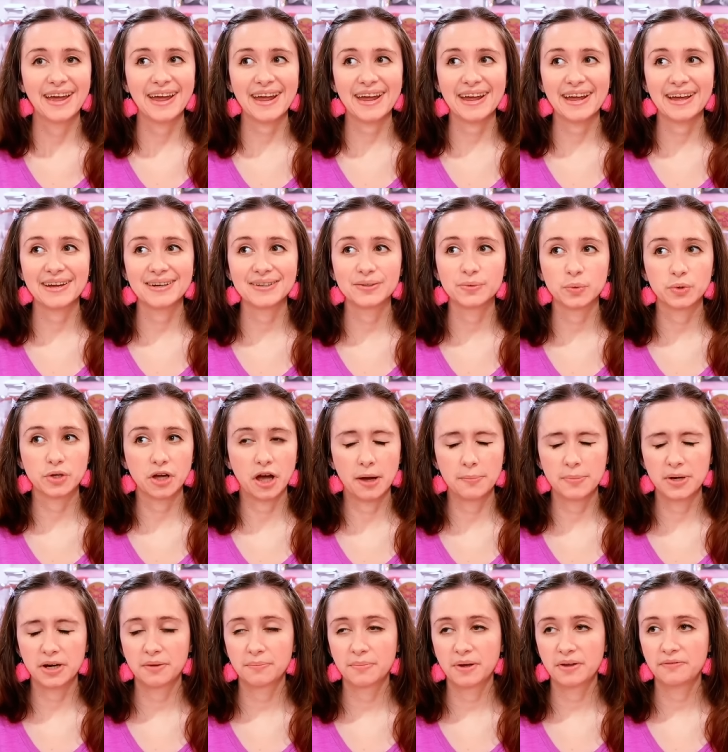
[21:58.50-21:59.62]
and would
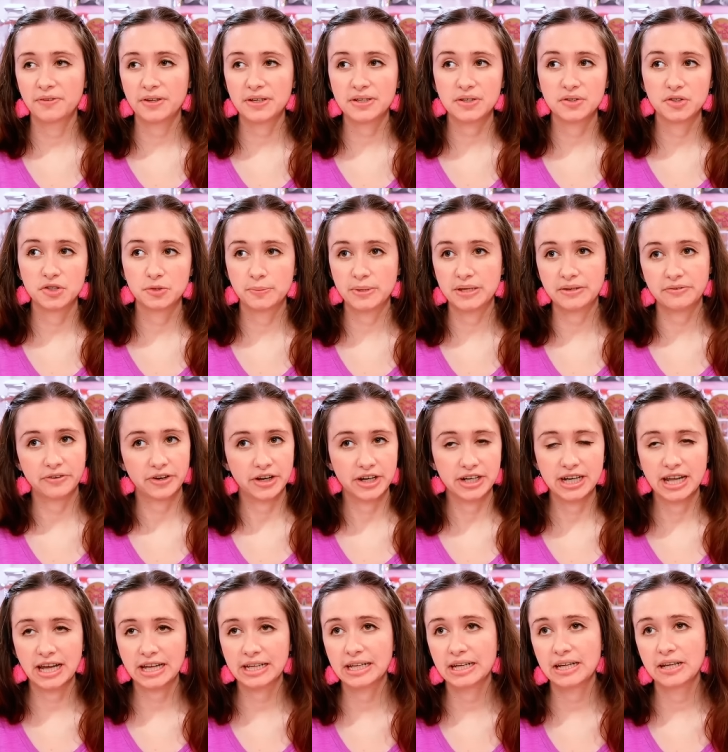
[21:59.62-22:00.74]
comment on my videos being very
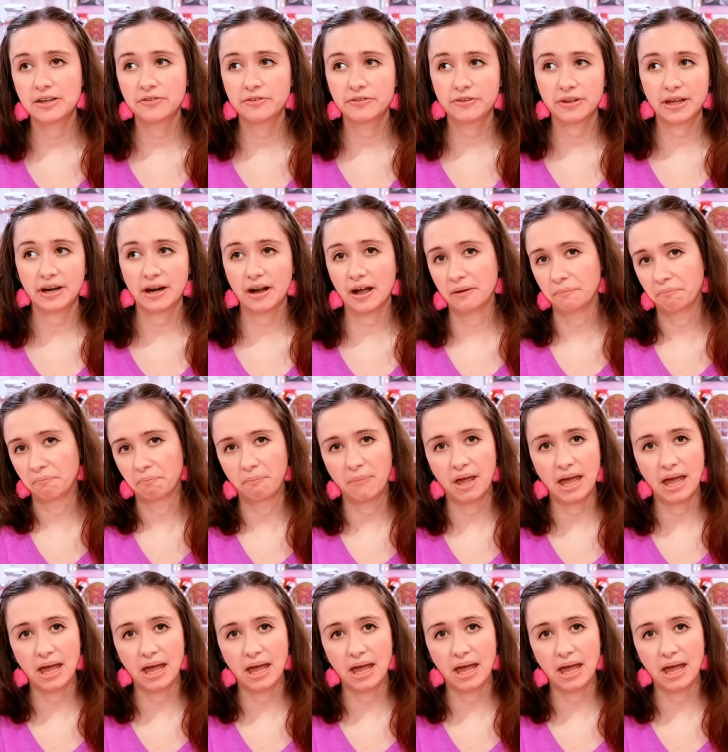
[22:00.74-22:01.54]
negative and I